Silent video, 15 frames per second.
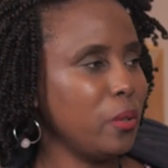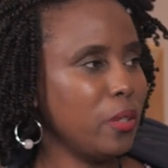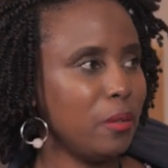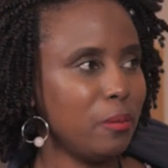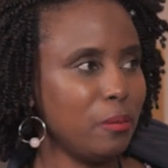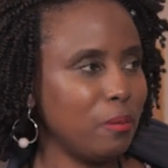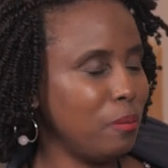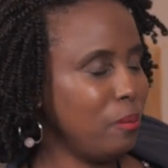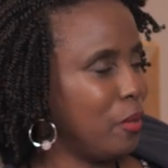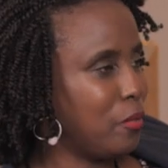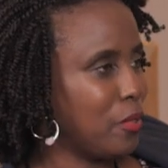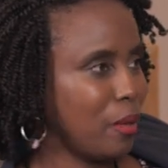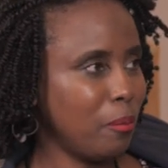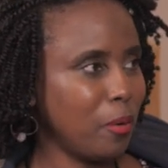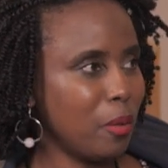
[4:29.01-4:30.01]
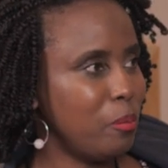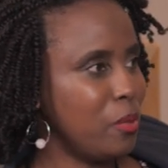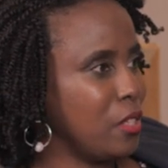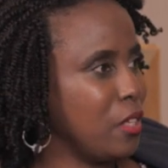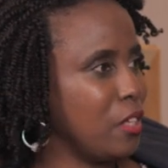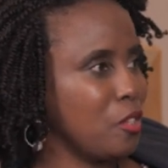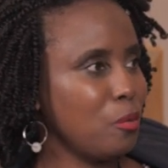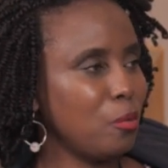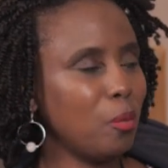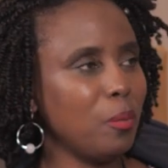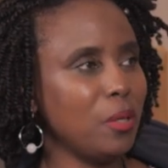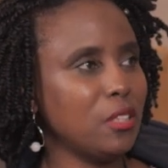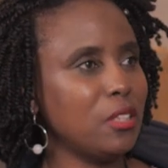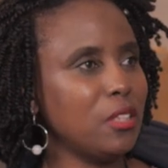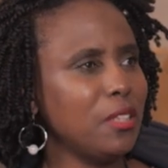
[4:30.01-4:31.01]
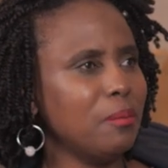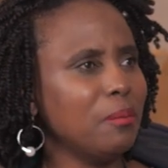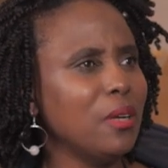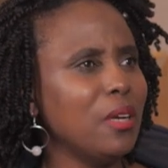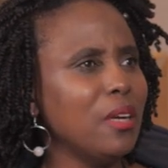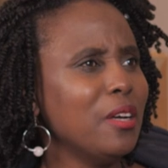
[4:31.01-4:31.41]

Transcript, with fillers: we beefed up our business development team